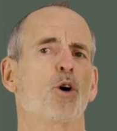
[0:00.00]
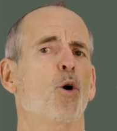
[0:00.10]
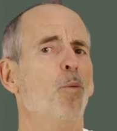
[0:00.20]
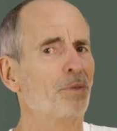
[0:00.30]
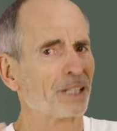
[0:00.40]

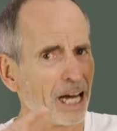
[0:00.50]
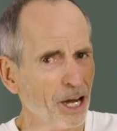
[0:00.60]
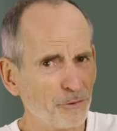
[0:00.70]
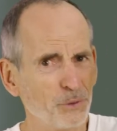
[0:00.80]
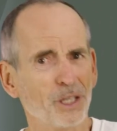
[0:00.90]
To lay a
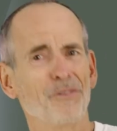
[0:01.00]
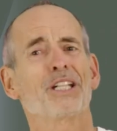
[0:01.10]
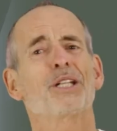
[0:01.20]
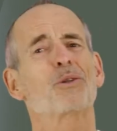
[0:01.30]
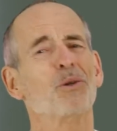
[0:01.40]
solid
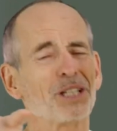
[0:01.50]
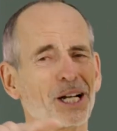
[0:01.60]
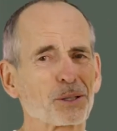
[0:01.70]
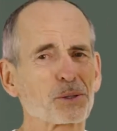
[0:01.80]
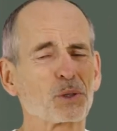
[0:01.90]
groundwork once
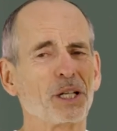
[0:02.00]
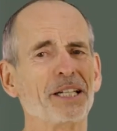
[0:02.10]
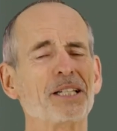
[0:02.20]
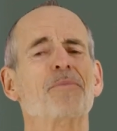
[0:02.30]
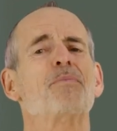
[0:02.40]
more,
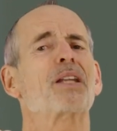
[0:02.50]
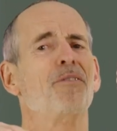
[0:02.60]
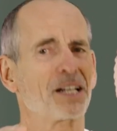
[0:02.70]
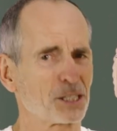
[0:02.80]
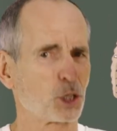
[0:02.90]
what
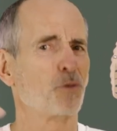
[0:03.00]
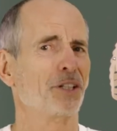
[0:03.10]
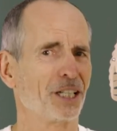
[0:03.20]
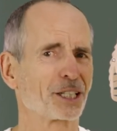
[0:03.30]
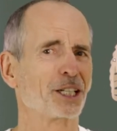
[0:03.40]
proactive steps
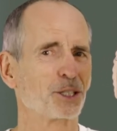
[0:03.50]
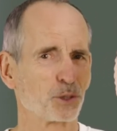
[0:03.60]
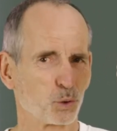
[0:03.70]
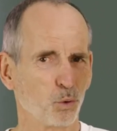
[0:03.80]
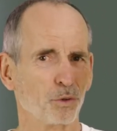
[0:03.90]
can we take
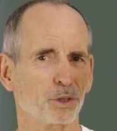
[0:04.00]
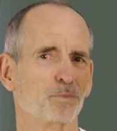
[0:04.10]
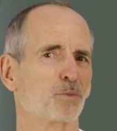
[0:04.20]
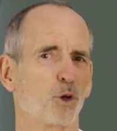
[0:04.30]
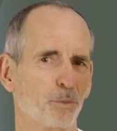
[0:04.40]
in advance
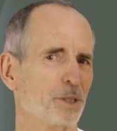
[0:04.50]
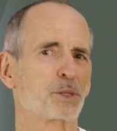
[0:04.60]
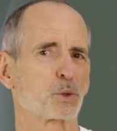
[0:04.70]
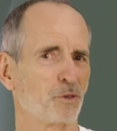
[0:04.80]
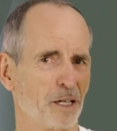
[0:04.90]
to prevent
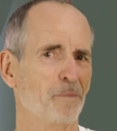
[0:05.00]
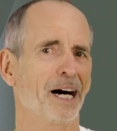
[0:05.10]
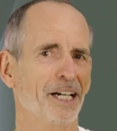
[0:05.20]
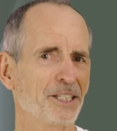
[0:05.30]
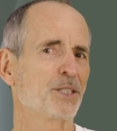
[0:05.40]
pain,
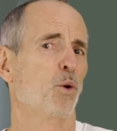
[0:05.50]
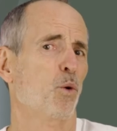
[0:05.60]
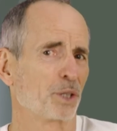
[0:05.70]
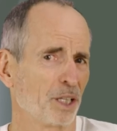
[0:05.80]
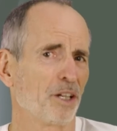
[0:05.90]
or how
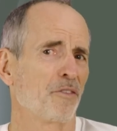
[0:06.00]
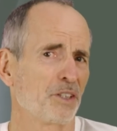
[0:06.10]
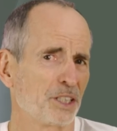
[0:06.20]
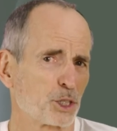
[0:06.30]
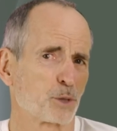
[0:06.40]
might we
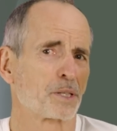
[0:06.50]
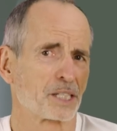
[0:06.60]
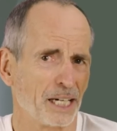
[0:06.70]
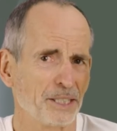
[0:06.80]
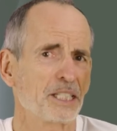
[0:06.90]
effectively
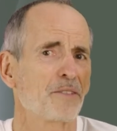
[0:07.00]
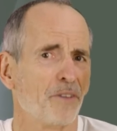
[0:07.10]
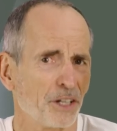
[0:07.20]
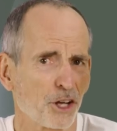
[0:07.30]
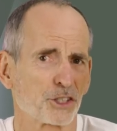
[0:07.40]
remove it once
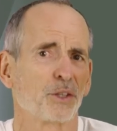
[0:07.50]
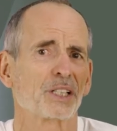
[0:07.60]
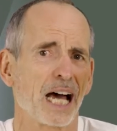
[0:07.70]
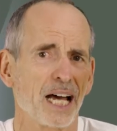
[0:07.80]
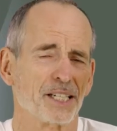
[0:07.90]
it becomes
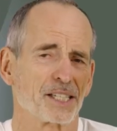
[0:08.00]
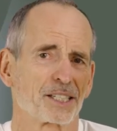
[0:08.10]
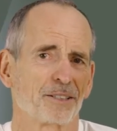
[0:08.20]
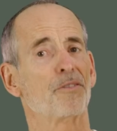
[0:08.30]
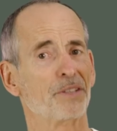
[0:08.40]
present?
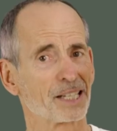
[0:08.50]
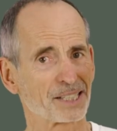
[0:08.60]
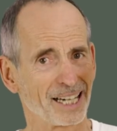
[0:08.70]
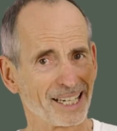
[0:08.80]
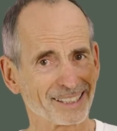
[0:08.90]
We
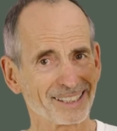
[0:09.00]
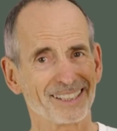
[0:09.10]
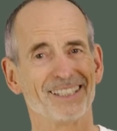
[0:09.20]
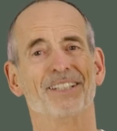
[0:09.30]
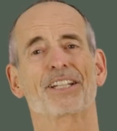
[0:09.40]
often say
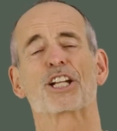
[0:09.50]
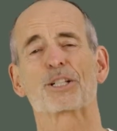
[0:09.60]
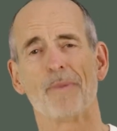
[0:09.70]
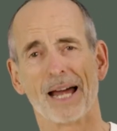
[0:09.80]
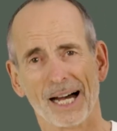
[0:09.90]
pain is
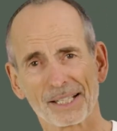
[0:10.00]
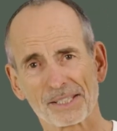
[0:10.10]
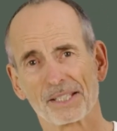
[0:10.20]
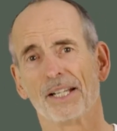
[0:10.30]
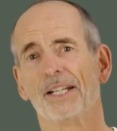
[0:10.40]
something
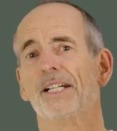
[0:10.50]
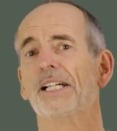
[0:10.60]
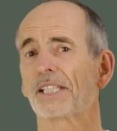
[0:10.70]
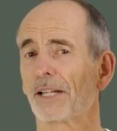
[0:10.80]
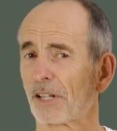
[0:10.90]
positive, but
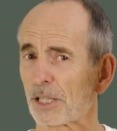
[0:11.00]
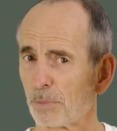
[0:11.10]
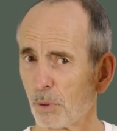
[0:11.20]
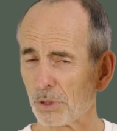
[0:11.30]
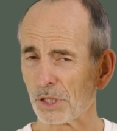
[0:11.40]
why
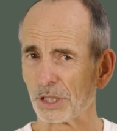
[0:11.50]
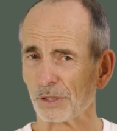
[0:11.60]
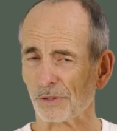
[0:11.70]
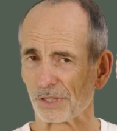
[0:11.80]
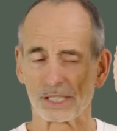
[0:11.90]
is that? Well,
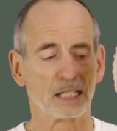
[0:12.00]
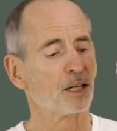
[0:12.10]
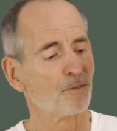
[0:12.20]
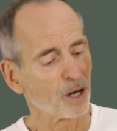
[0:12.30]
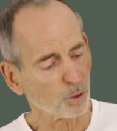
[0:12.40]
consider
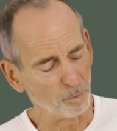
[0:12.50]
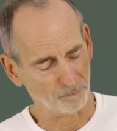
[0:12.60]
this.